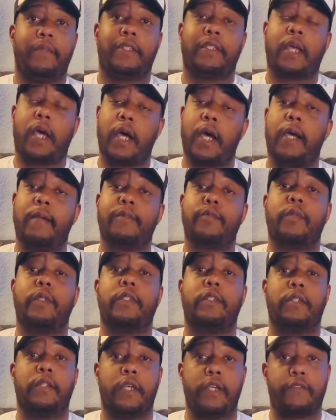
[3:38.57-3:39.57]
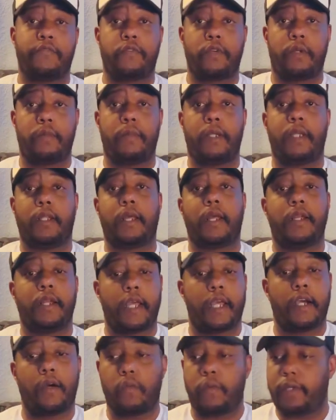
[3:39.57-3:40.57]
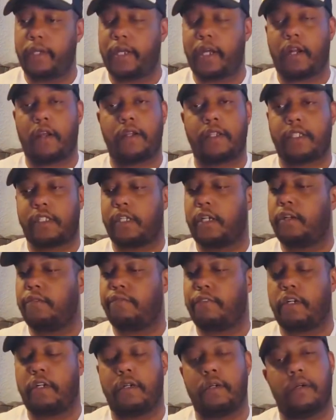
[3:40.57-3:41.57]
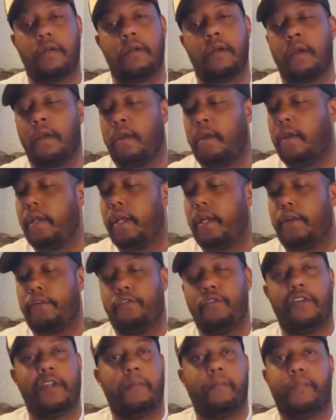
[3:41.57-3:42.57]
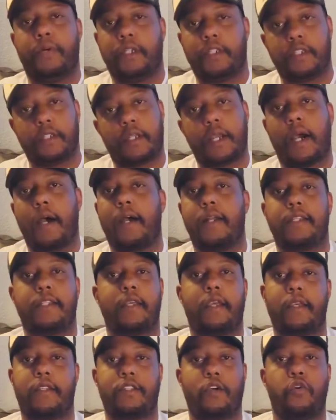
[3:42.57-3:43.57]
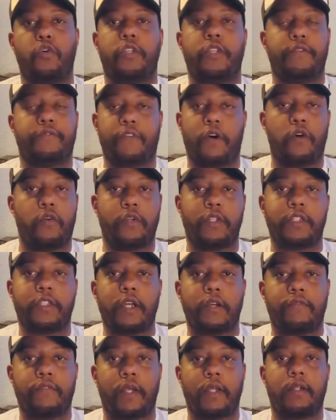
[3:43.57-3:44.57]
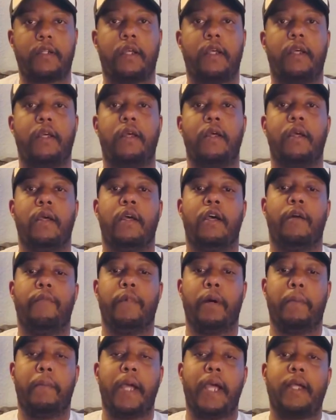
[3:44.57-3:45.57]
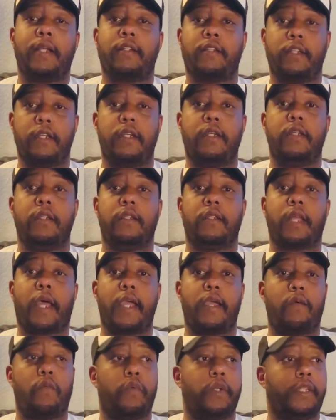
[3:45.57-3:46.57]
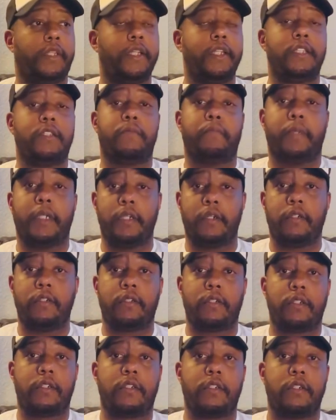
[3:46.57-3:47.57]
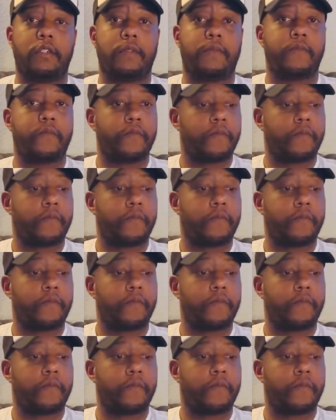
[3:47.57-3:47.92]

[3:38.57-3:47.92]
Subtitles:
times was different, man. Like now we got our cell phone, you can put your contacts on your phone and stuff like that. But back then, like with these bills and shit,